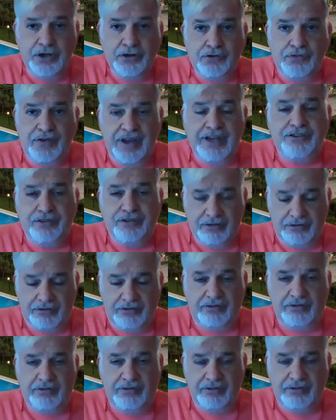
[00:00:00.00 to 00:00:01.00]

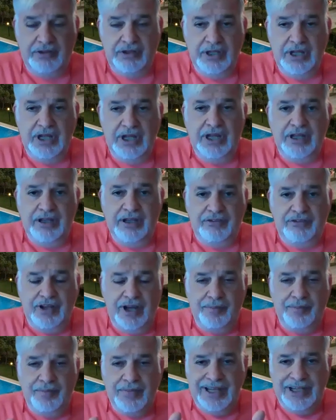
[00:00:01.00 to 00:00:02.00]
innovations,
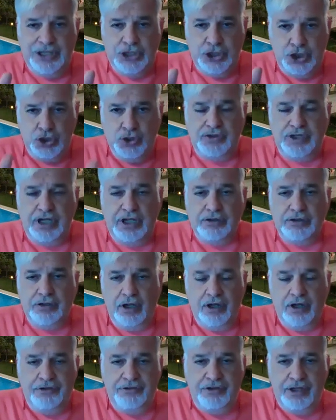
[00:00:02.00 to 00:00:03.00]
some new
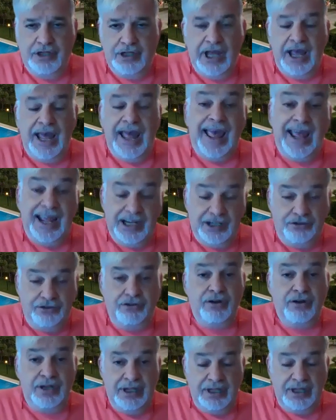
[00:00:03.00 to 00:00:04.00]
technology.
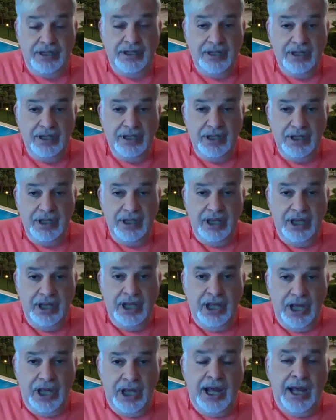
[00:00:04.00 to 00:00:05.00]
Actually,
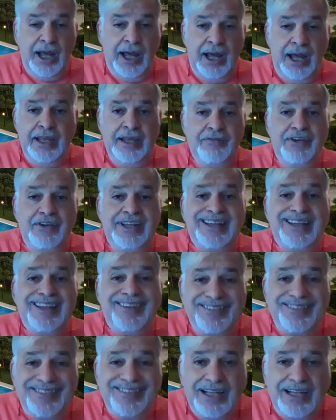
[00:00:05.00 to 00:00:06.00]
even the
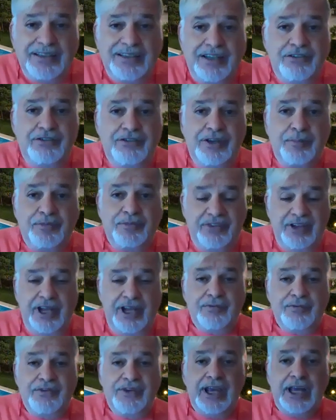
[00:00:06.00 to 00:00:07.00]
scientists
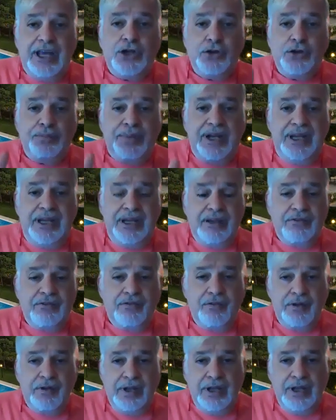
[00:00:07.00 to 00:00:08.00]
themselves cannot
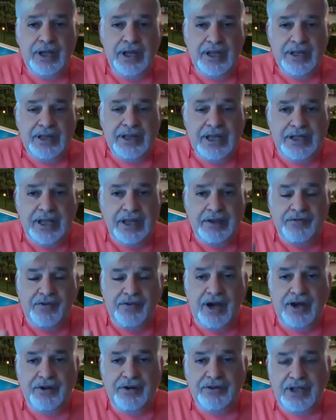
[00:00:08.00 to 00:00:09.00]
believe that they
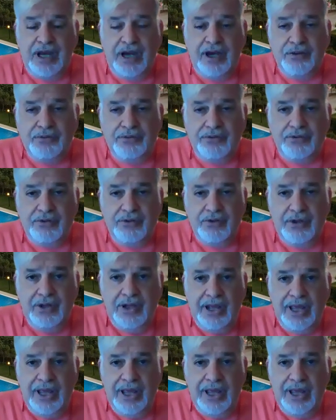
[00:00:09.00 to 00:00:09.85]
found out